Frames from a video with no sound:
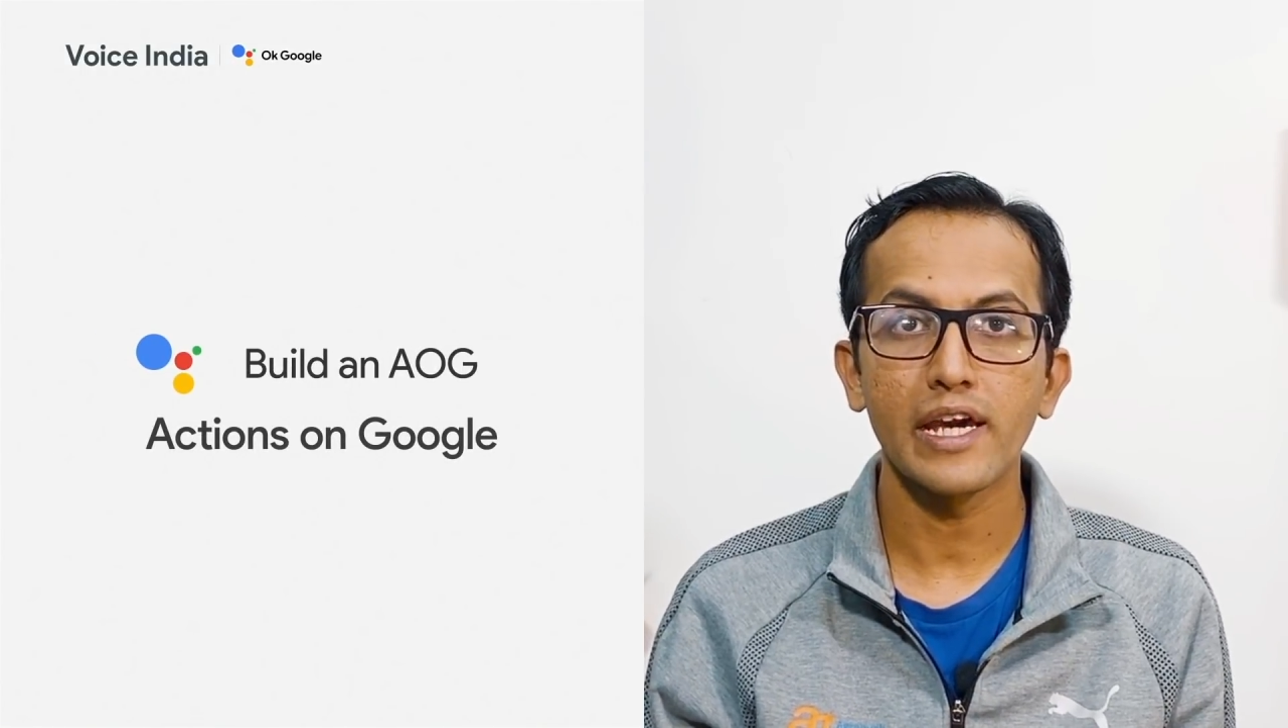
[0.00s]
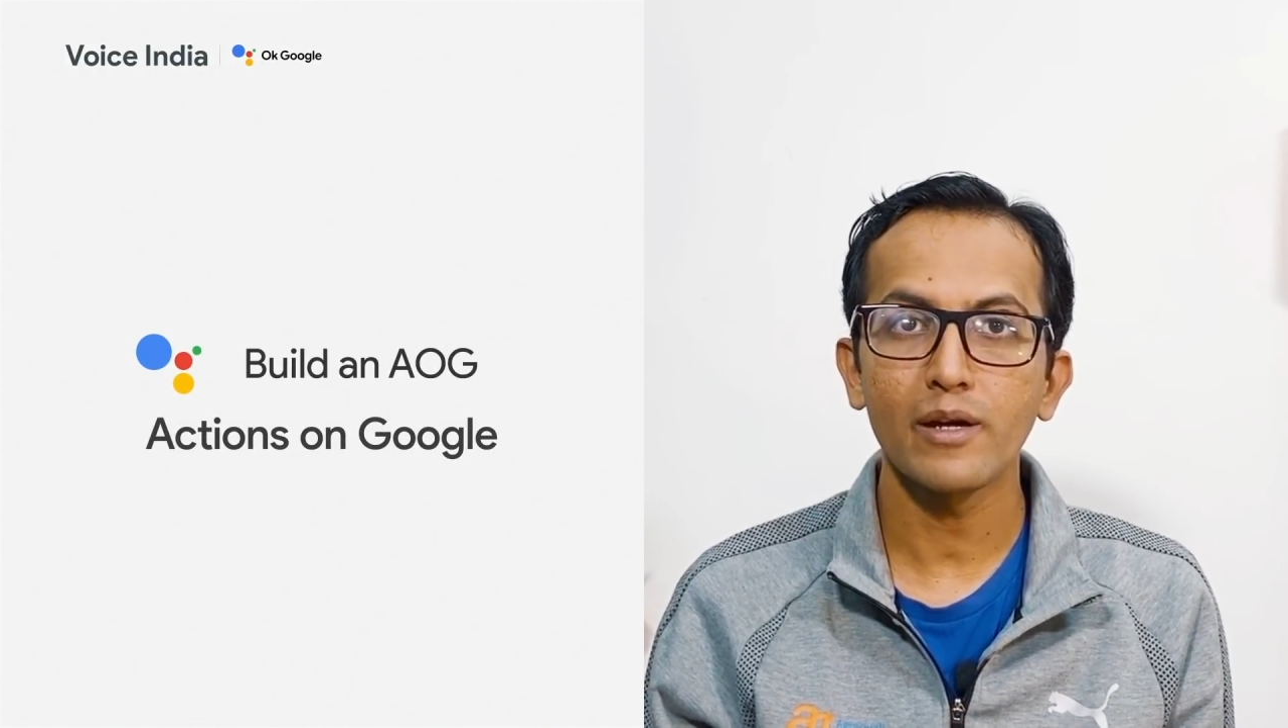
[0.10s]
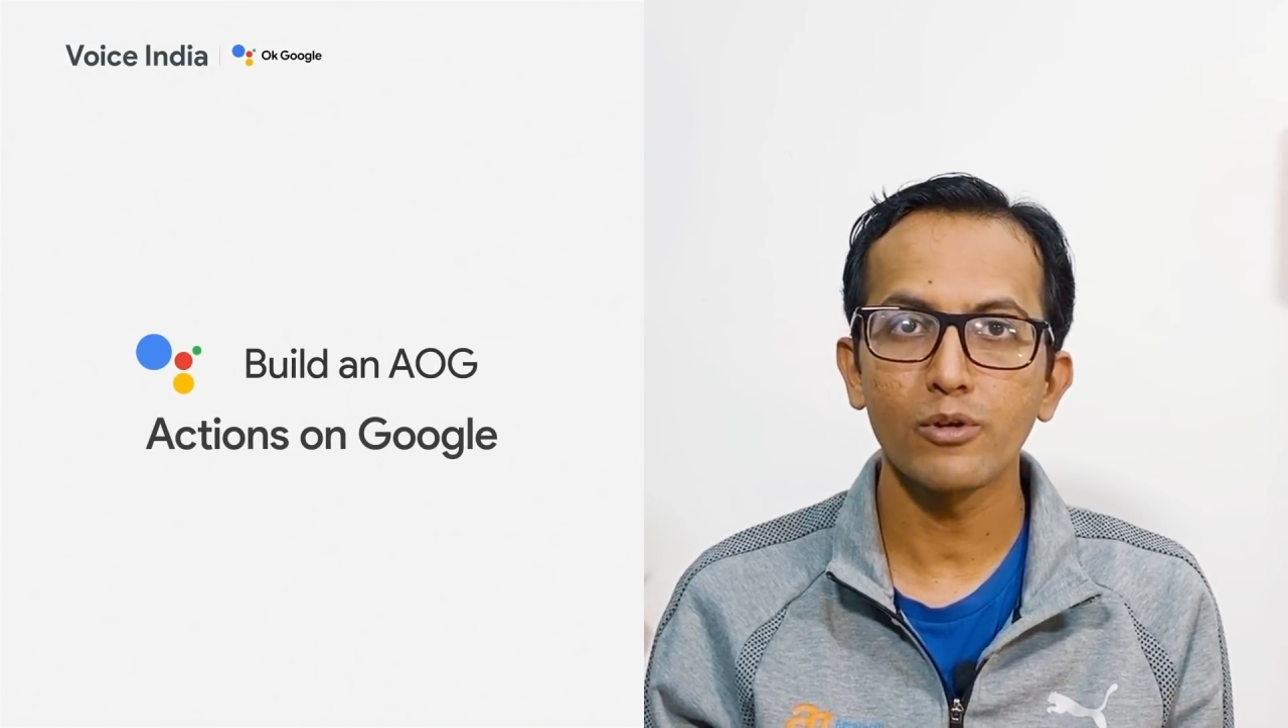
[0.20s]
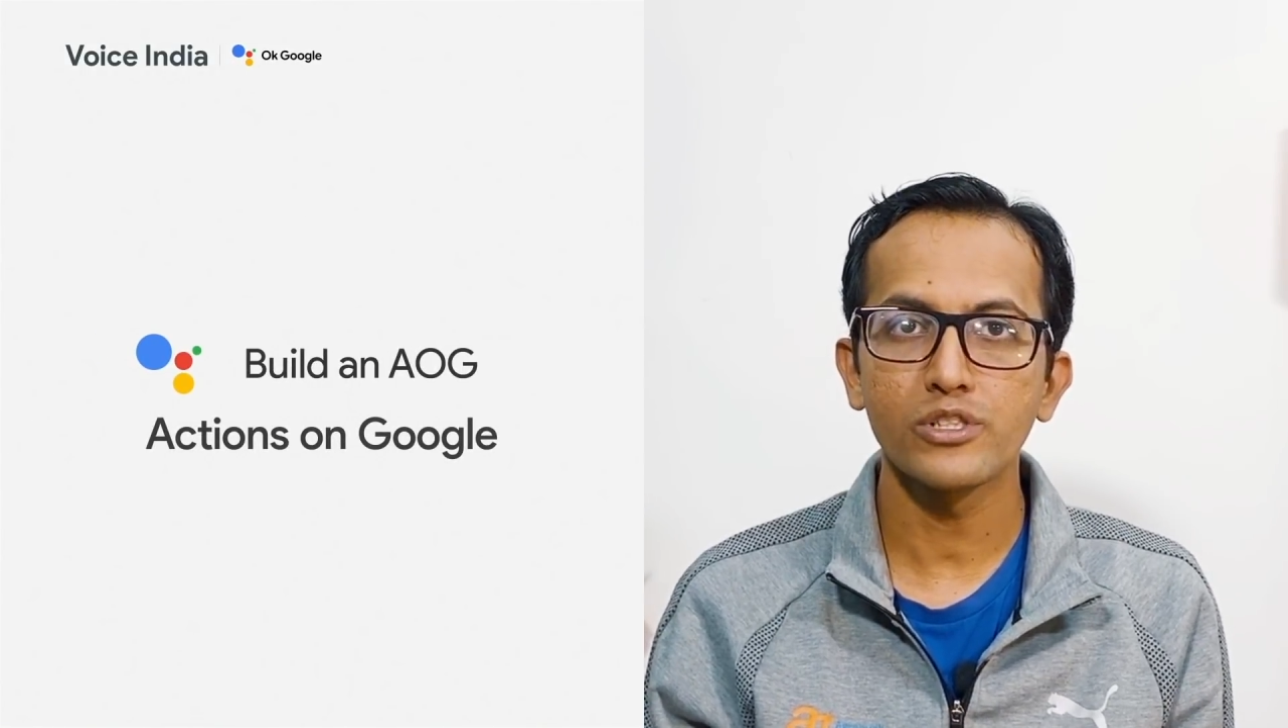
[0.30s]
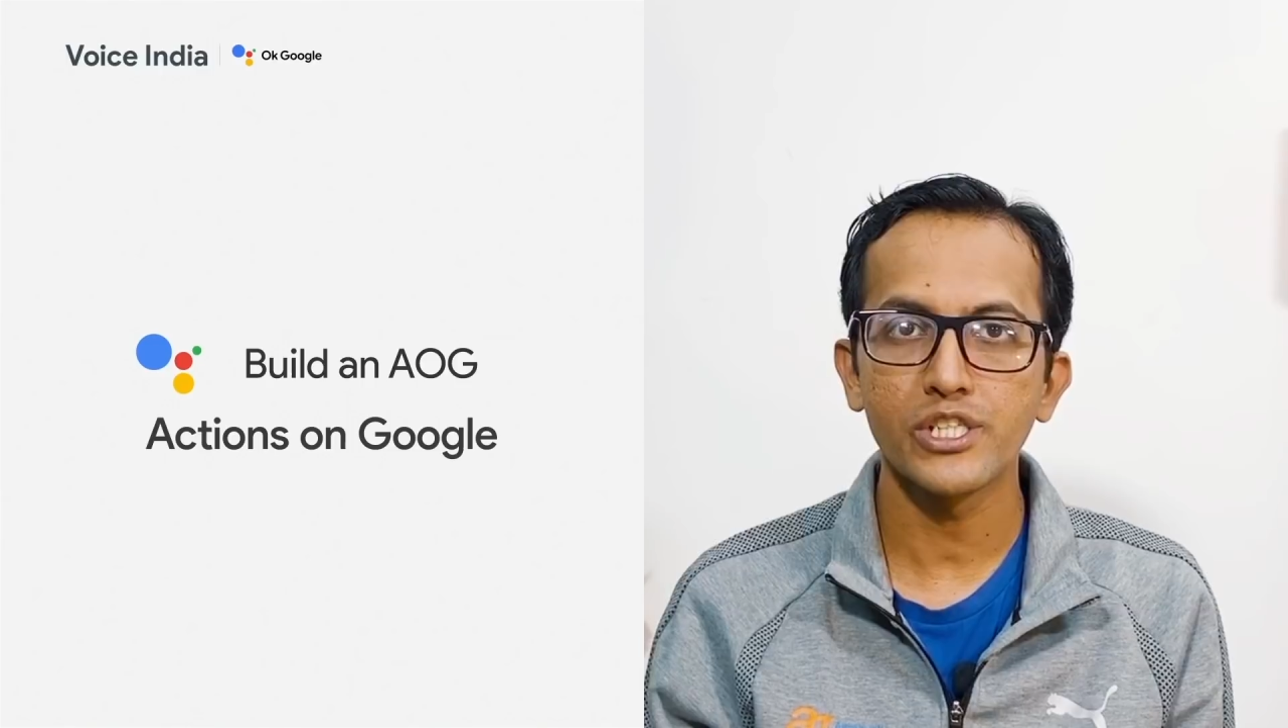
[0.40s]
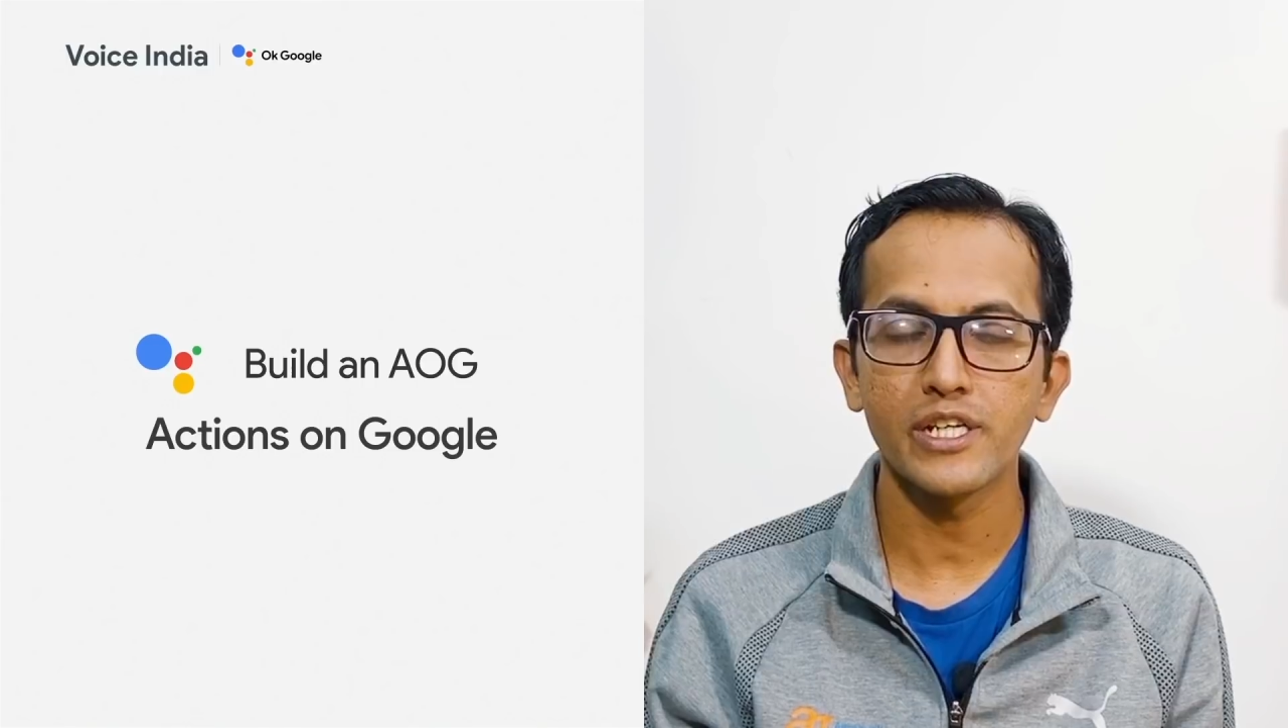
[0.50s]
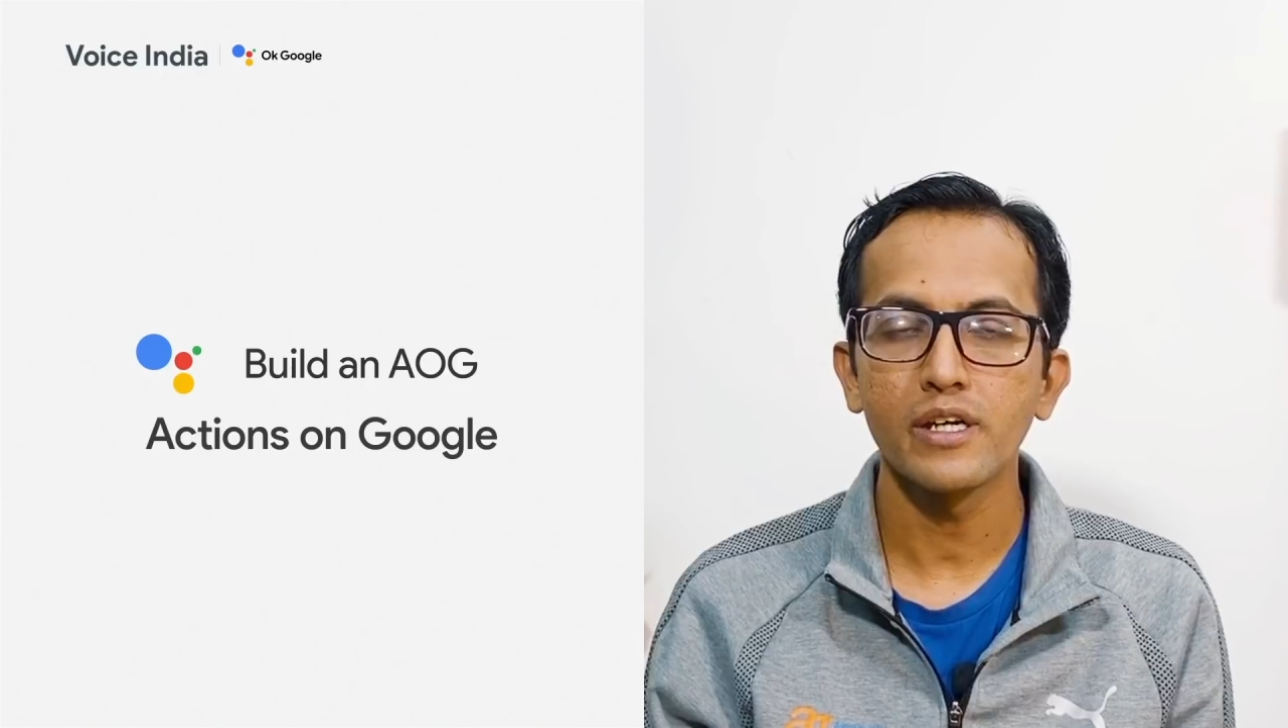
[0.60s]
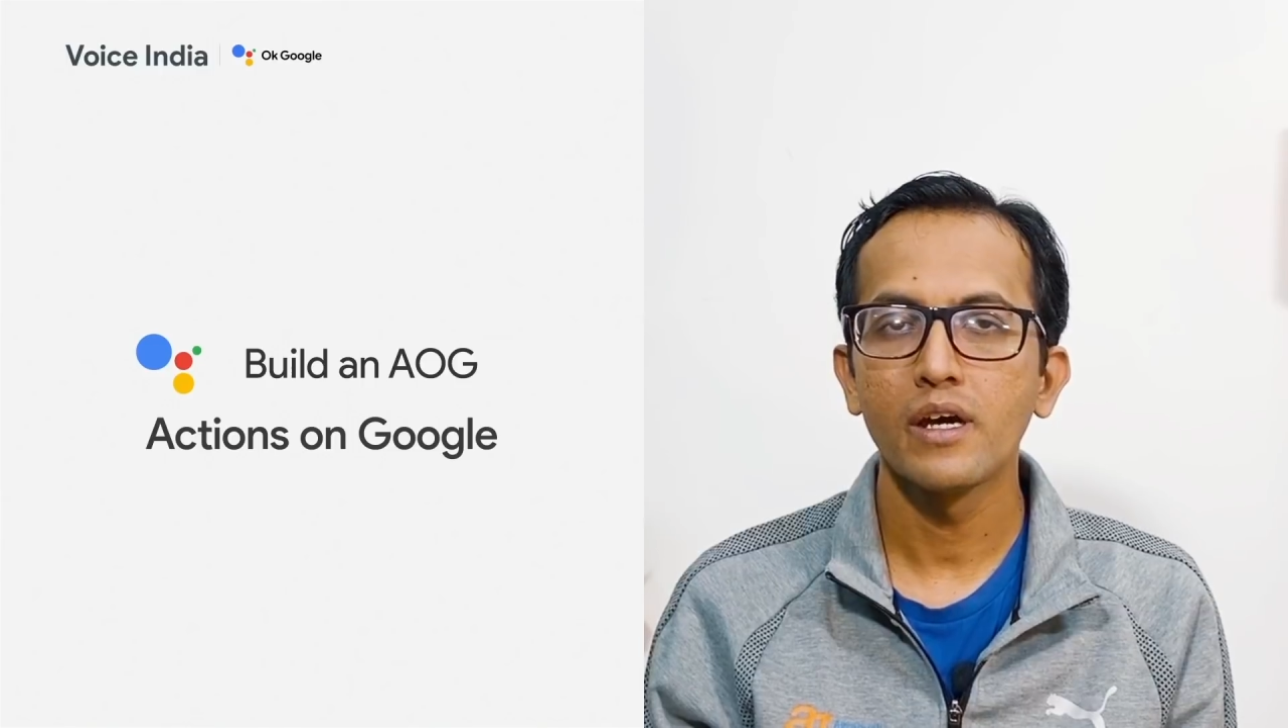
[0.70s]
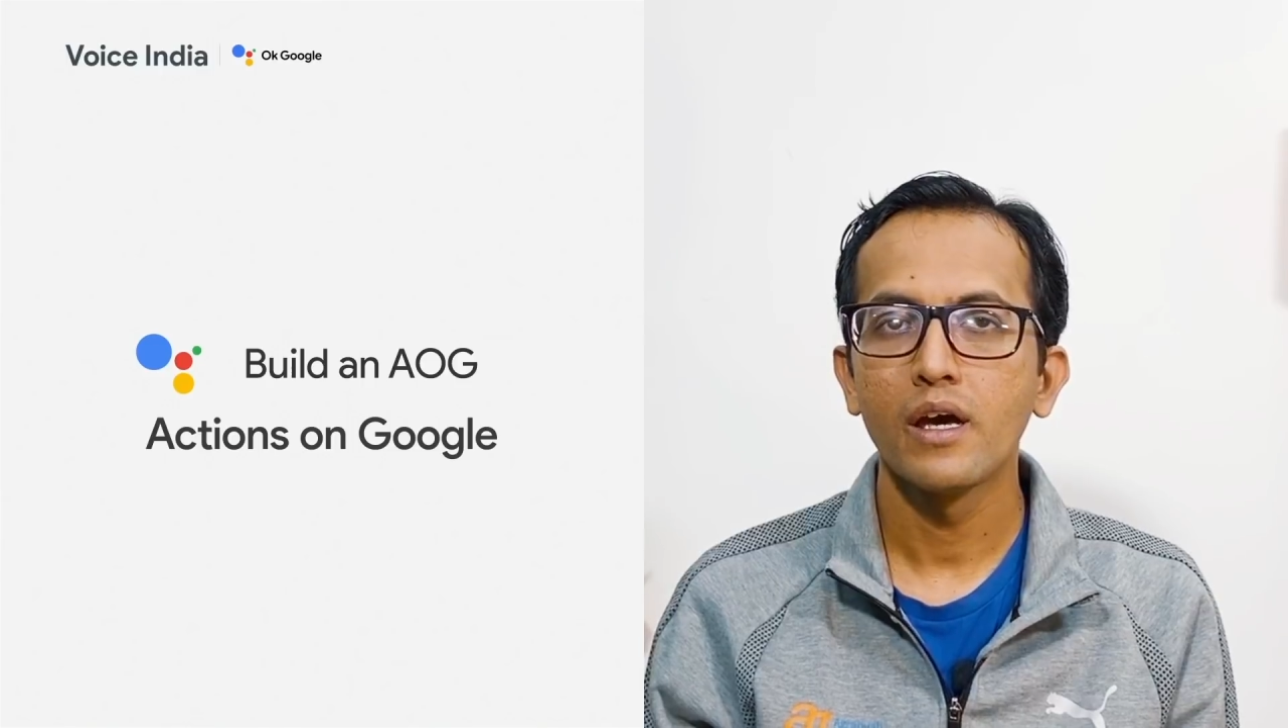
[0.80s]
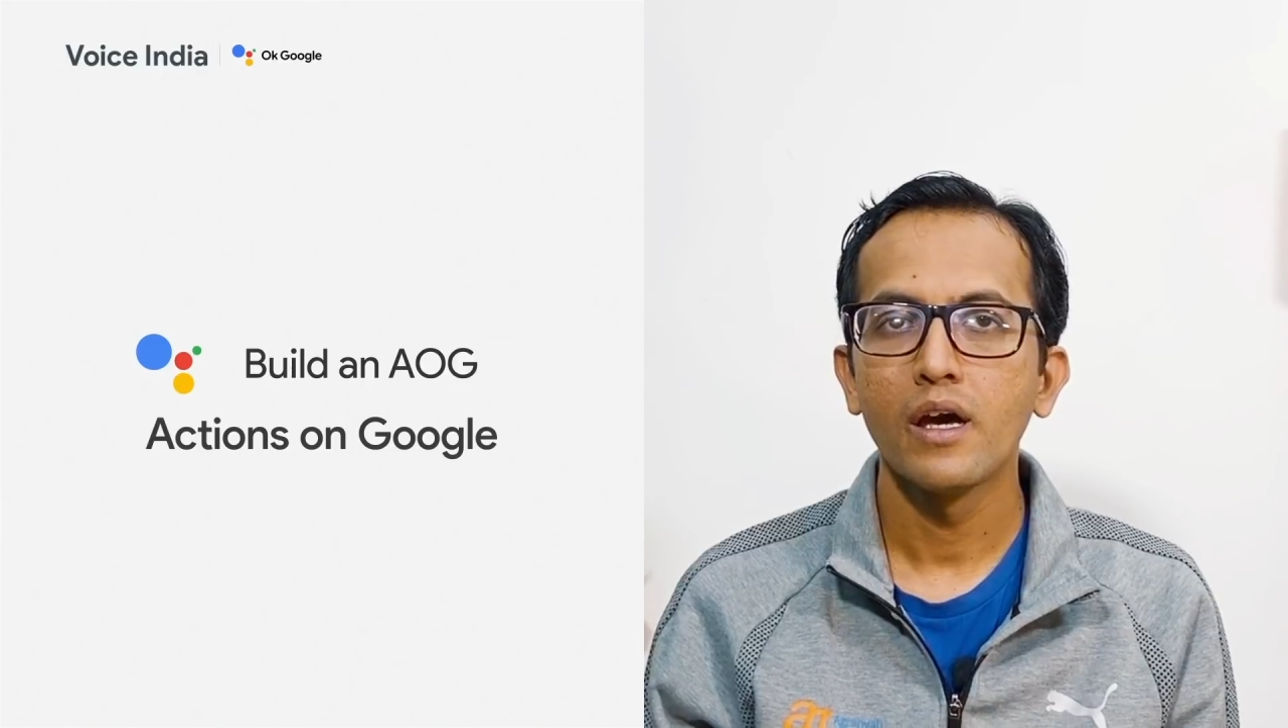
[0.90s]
AOG.